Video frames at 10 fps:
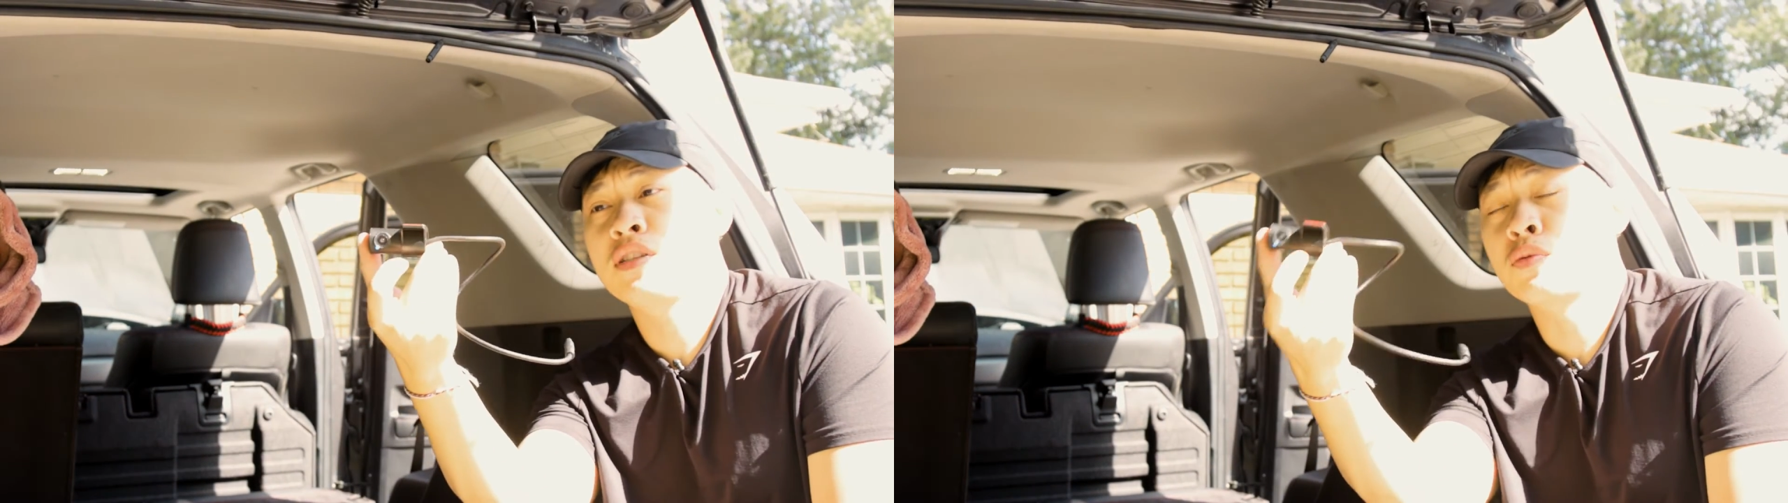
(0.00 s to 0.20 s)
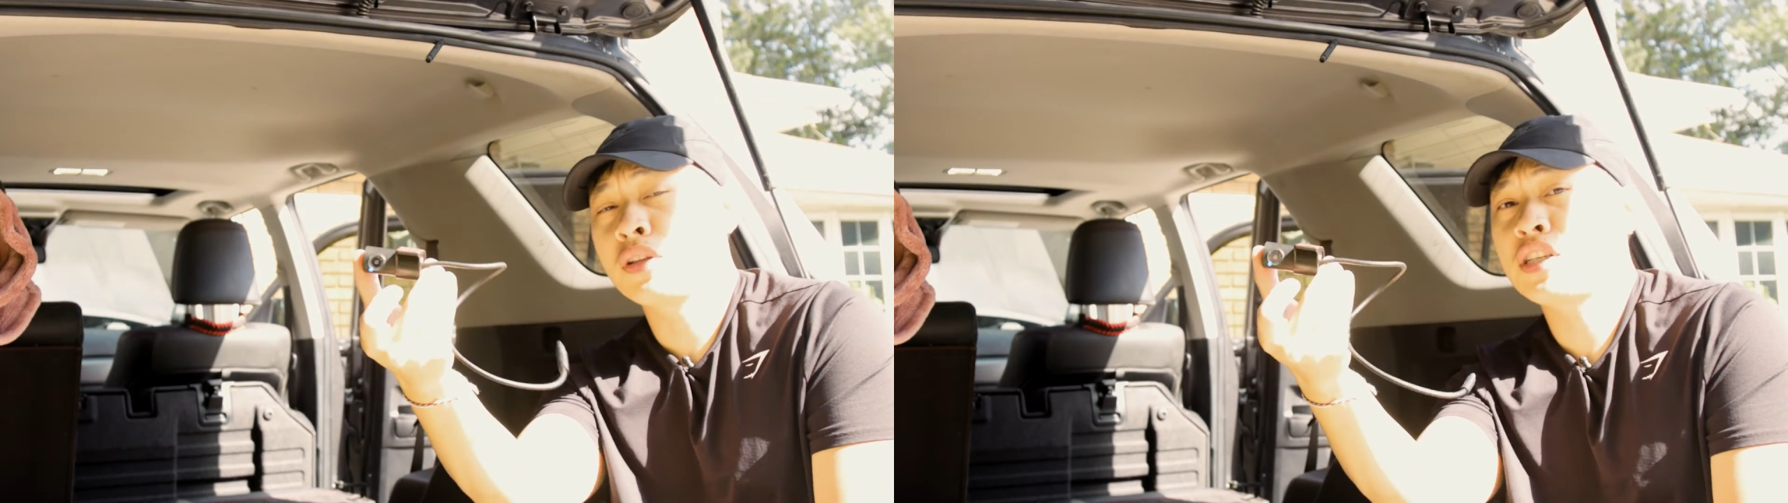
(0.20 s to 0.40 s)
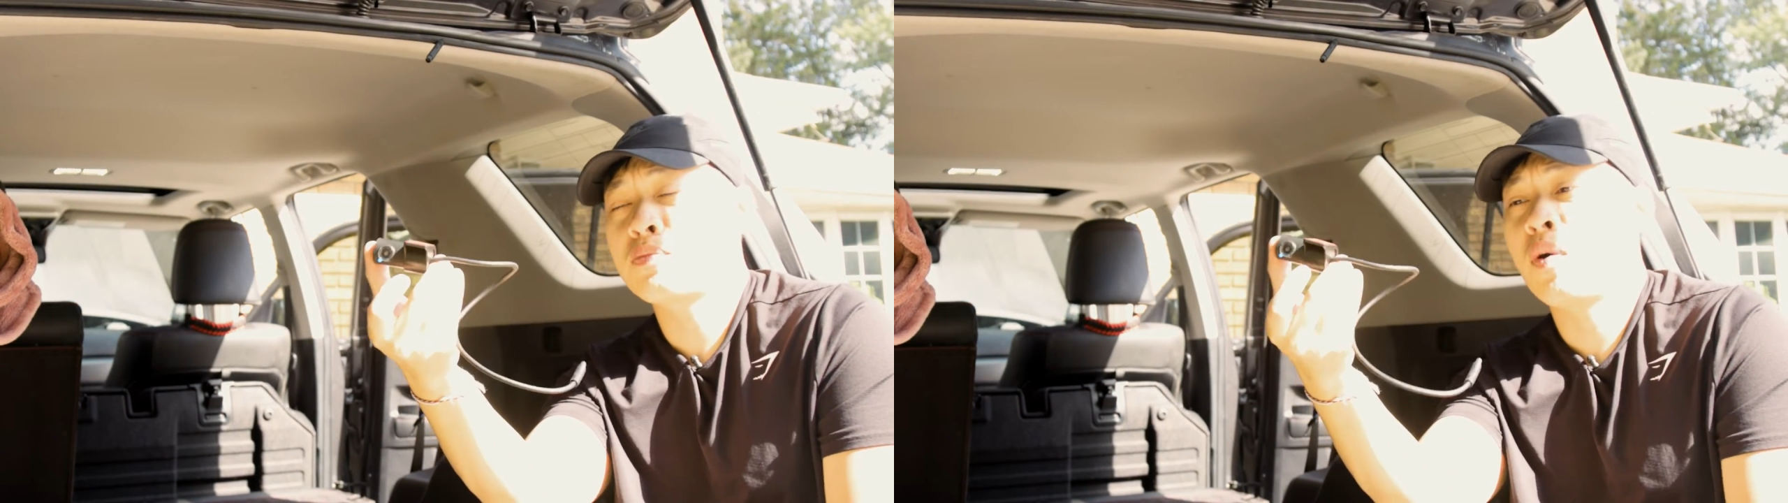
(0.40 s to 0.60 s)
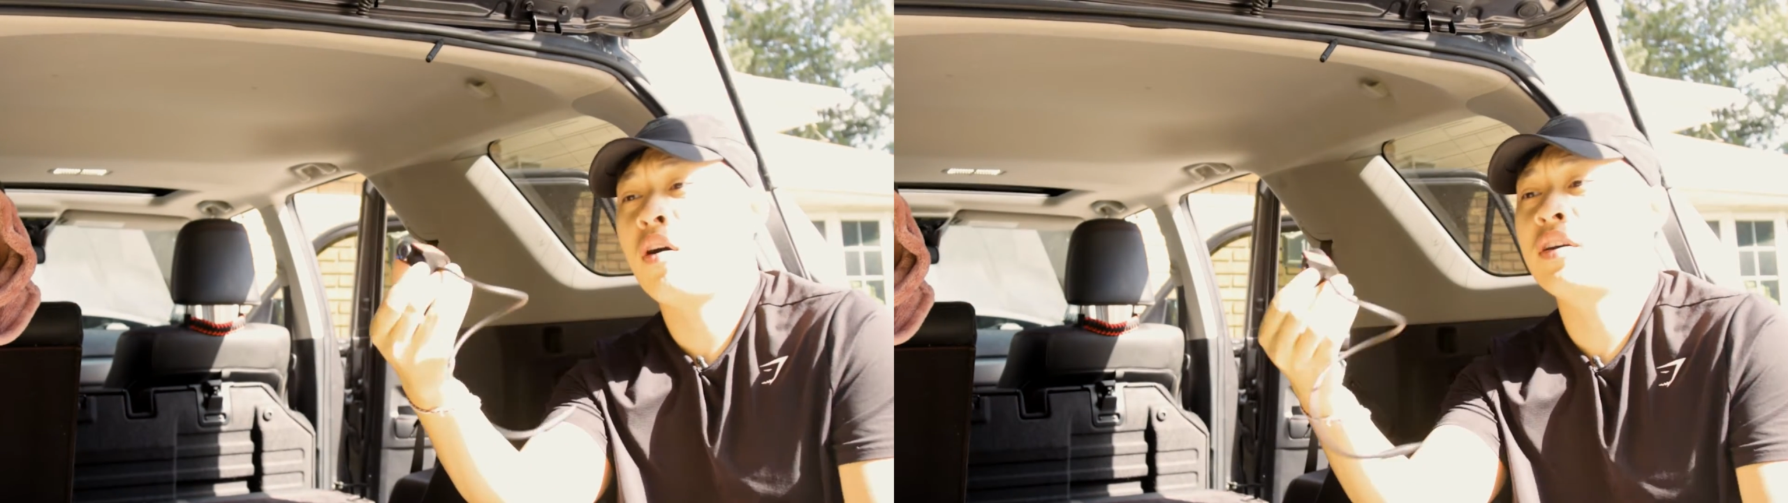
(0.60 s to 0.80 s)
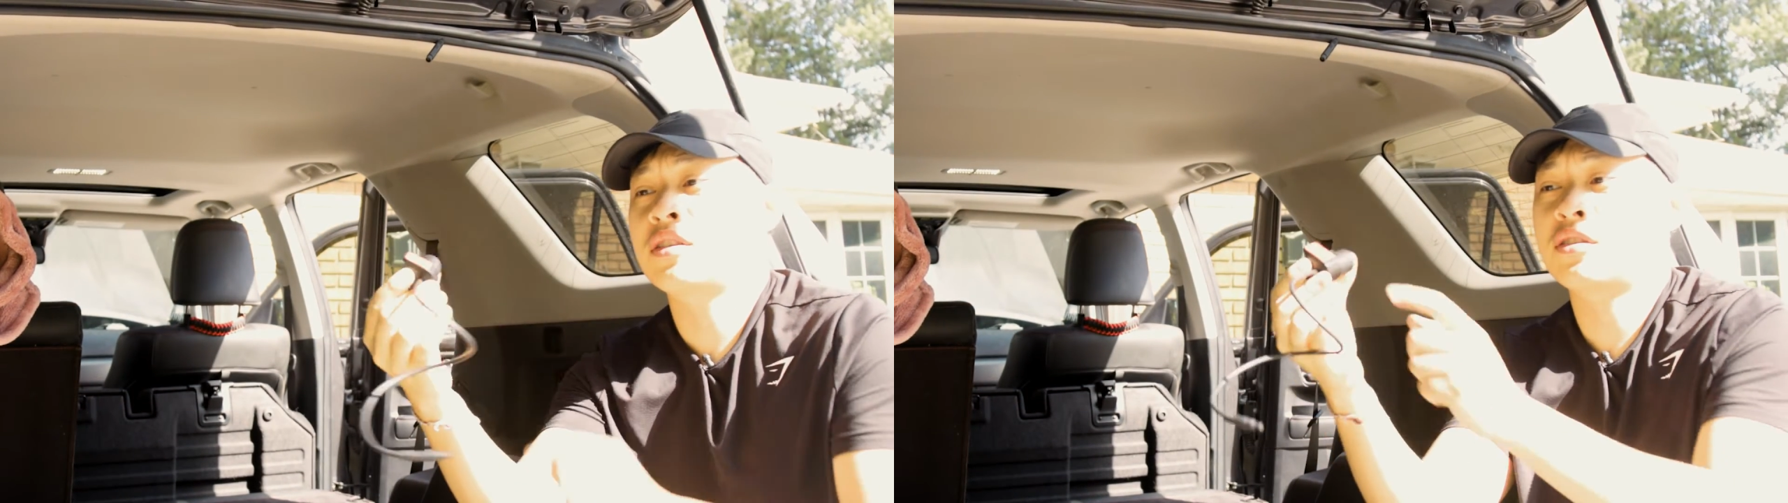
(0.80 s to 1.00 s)
It's really
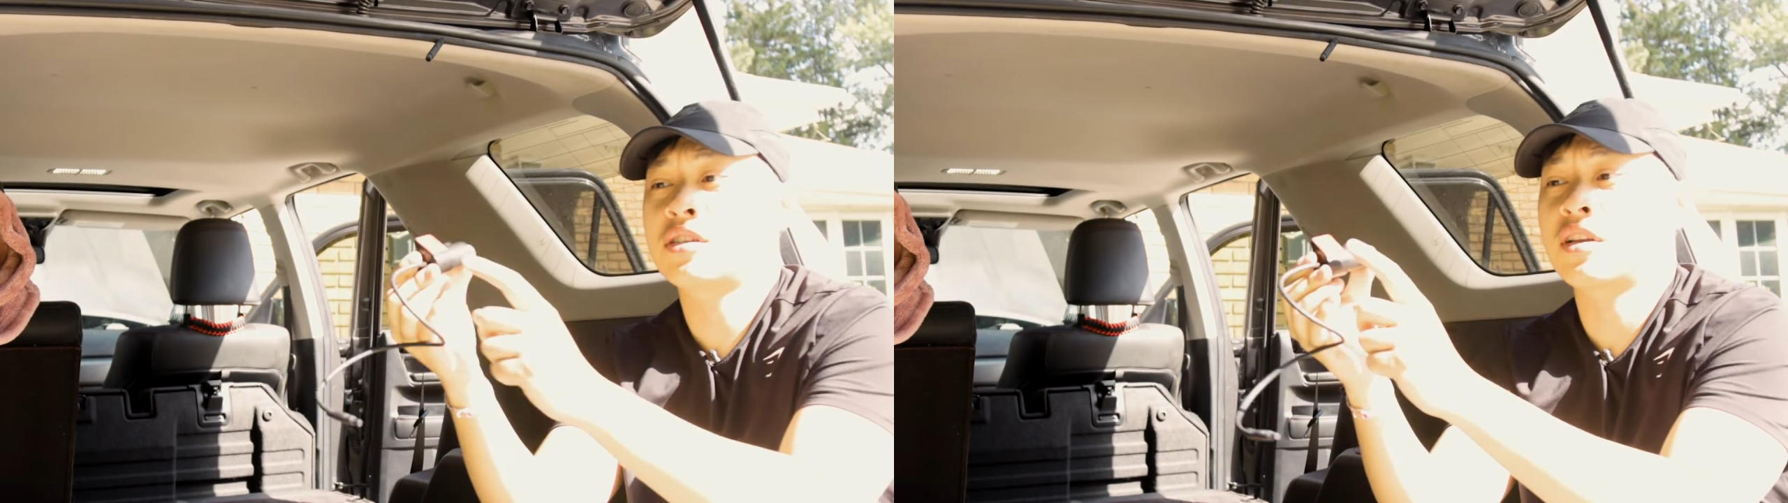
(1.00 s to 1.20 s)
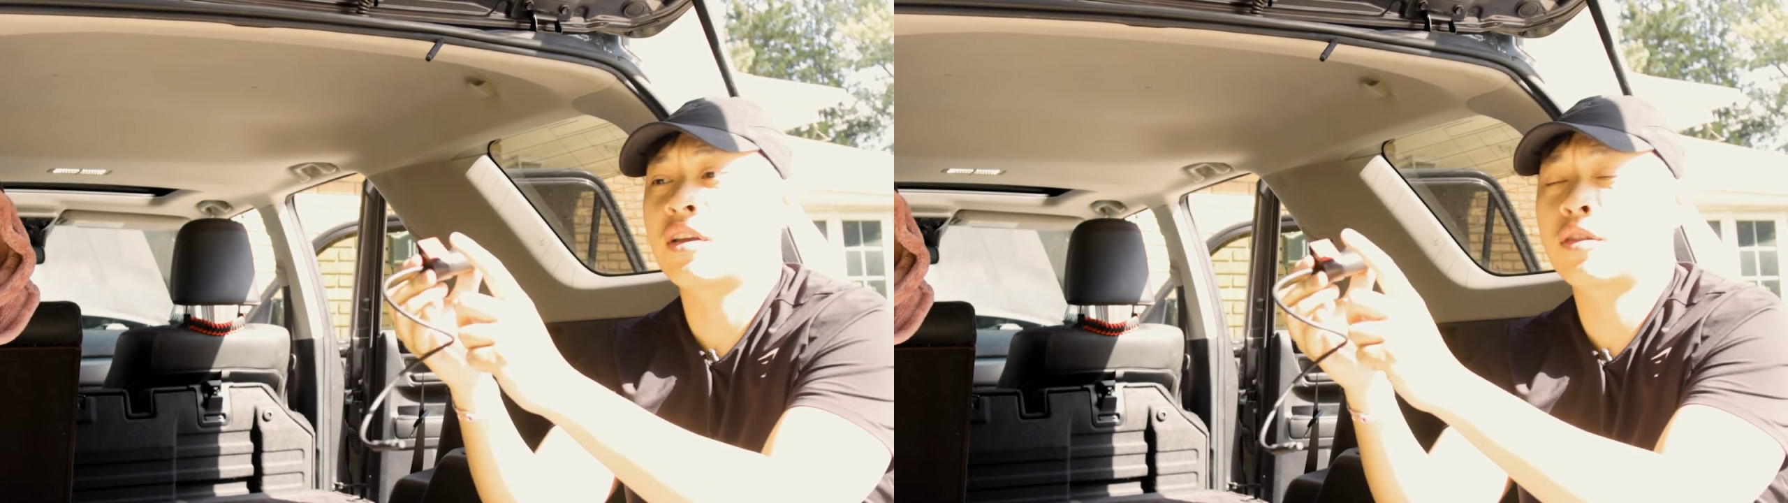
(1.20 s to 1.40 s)
small. It's just a